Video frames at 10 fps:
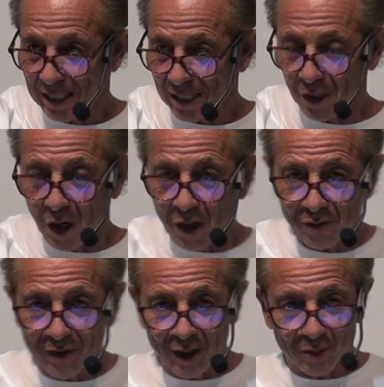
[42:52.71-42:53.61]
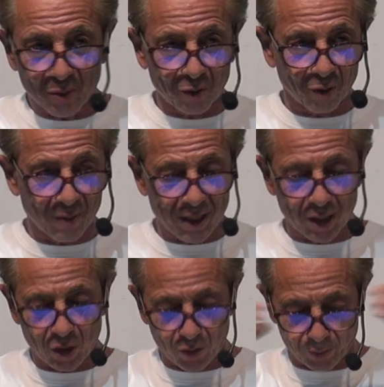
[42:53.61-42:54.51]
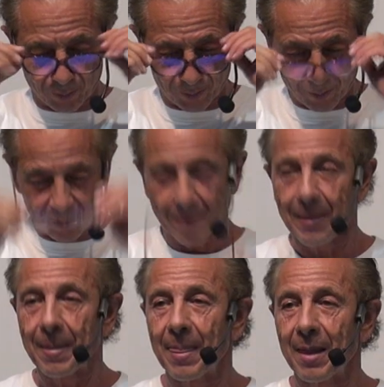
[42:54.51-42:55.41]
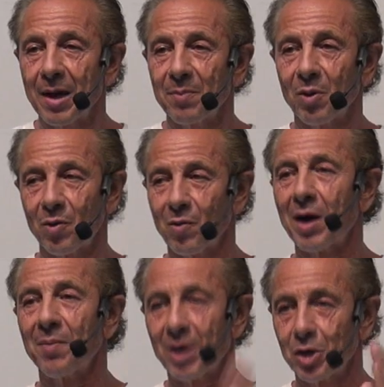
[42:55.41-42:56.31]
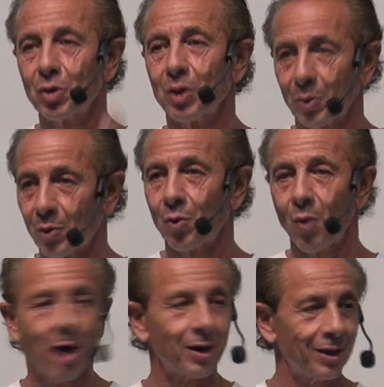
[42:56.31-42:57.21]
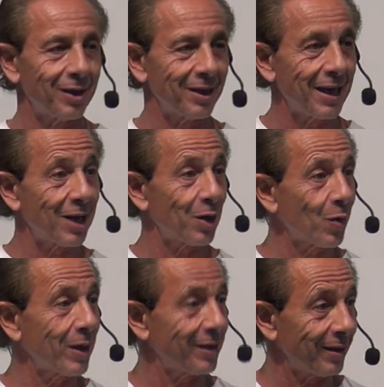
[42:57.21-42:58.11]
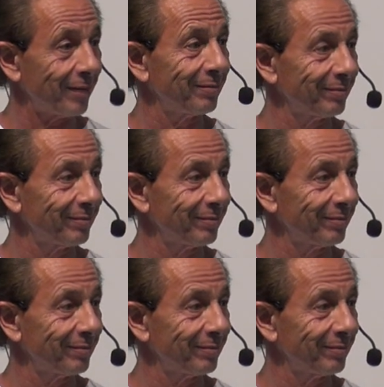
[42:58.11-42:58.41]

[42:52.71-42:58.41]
It's all available for me and you. But we want to make sure that we're walking in that anointing.